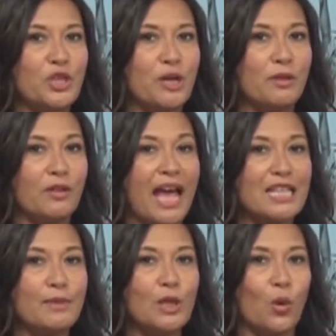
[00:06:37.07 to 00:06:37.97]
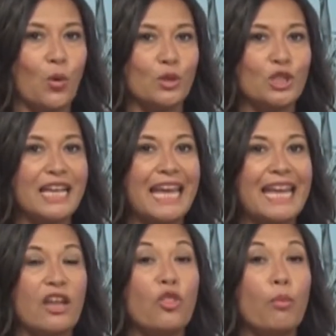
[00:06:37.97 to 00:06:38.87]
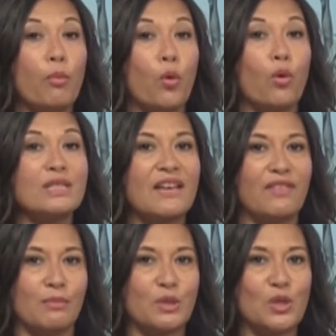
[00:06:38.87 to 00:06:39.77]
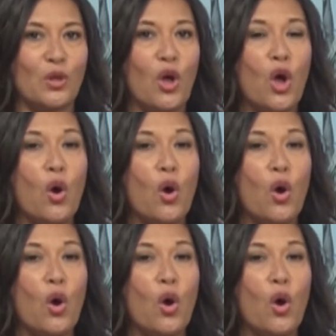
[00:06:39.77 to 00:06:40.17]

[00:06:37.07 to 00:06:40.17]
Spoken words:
terminal has been launched in the port of Limassol